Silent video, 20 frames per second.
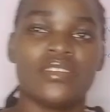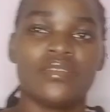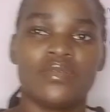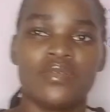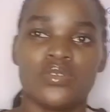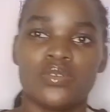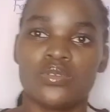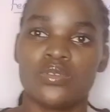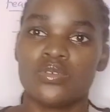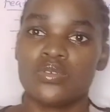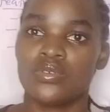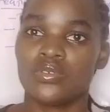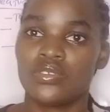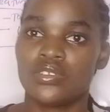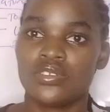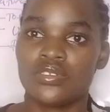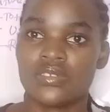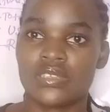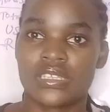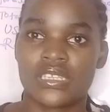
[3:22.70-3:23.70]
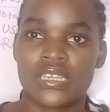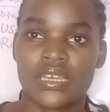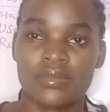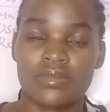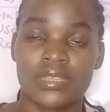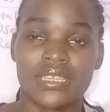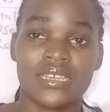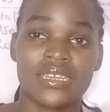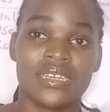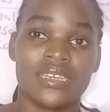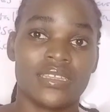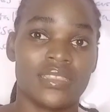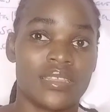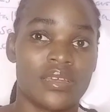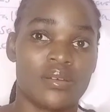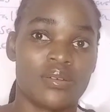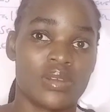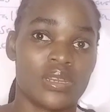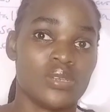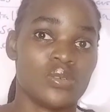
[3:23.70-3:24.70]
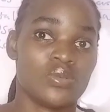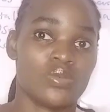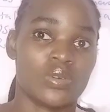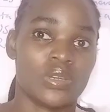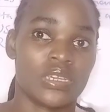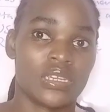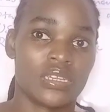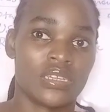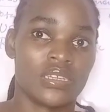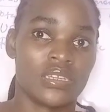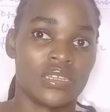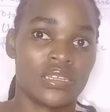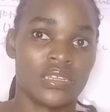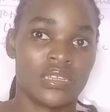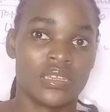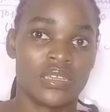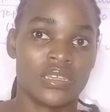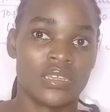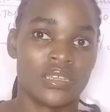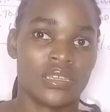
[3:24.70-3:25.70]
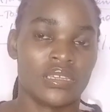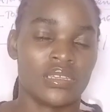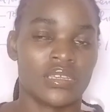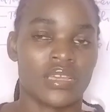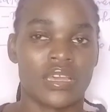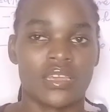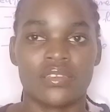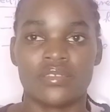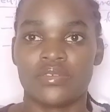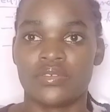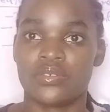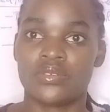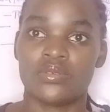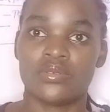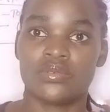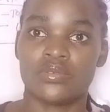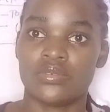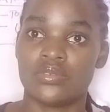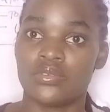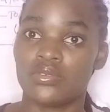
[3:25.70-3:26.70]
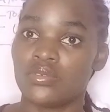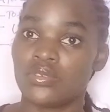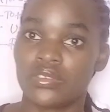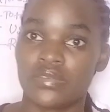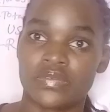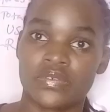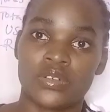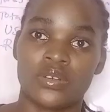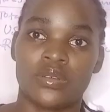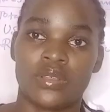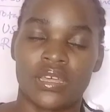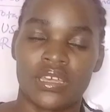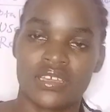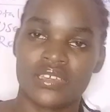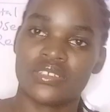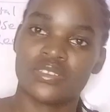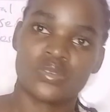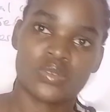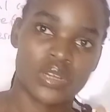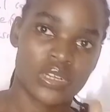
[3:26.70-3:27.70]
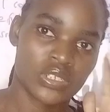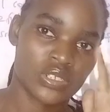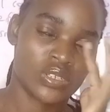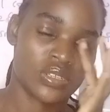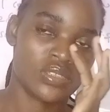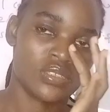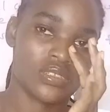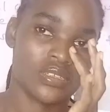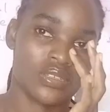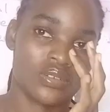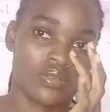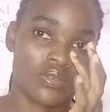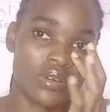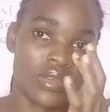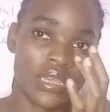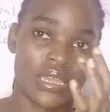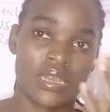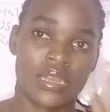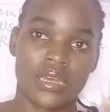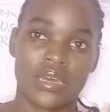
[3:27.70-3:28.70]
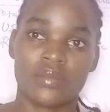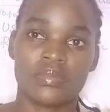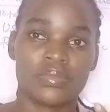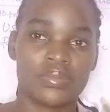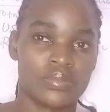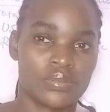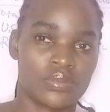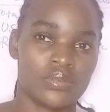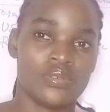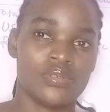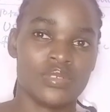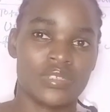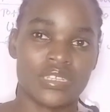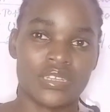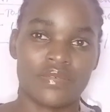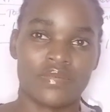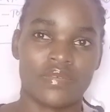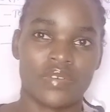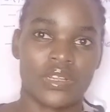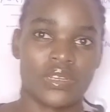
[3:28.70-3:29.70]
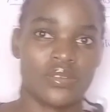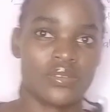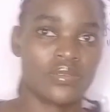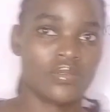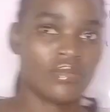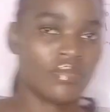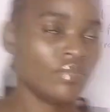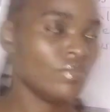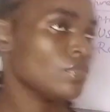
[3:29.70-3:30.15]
if you do not use something in the right way. If you do not follow the instructions, it will end up losing value.